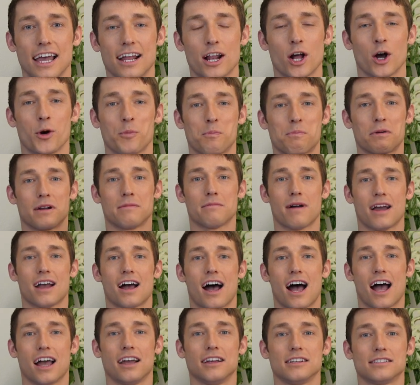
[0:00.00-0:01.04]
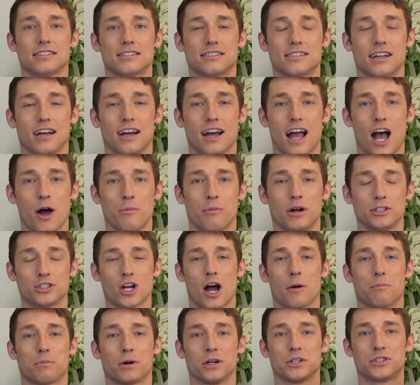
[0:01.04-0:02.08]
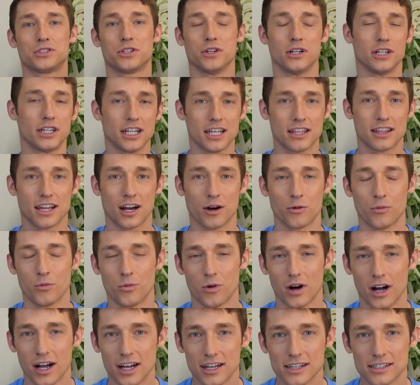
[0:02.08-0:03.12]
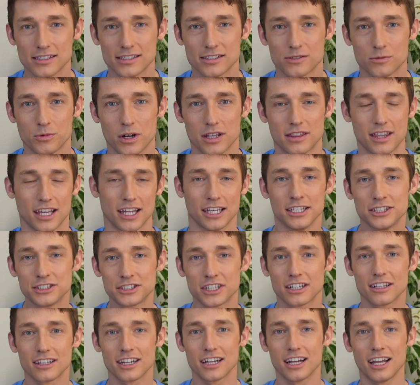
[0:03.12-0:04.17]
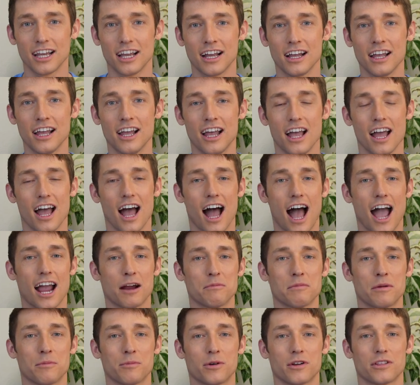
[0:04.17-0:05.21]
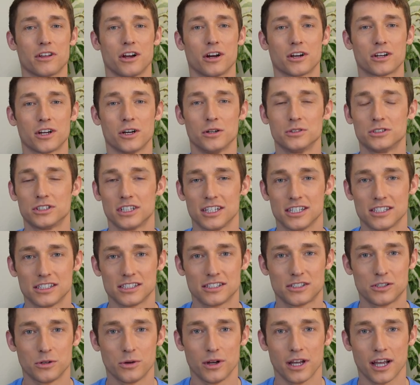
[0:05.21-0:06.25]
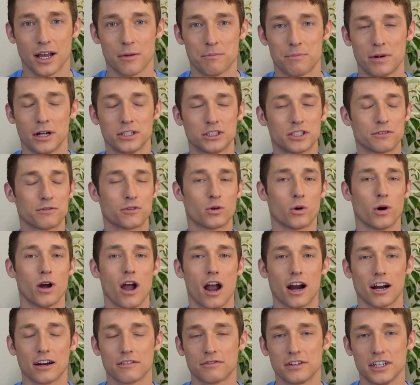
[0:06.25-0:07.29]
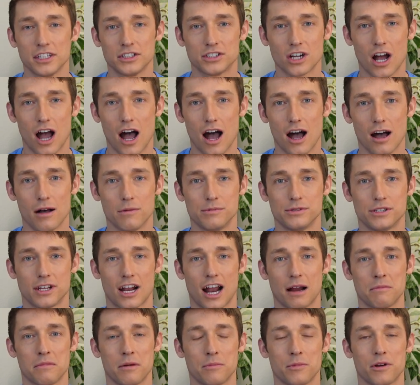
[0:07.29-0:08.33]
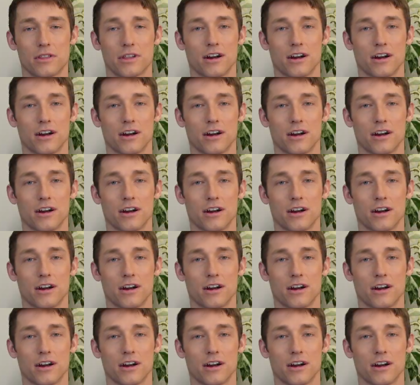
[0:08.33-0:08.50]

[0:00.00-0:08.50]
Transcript: it opened my eyes to how much opportunity there was within cheerleading. I remember their coaches doing a bunch of choreography jobs, and I remember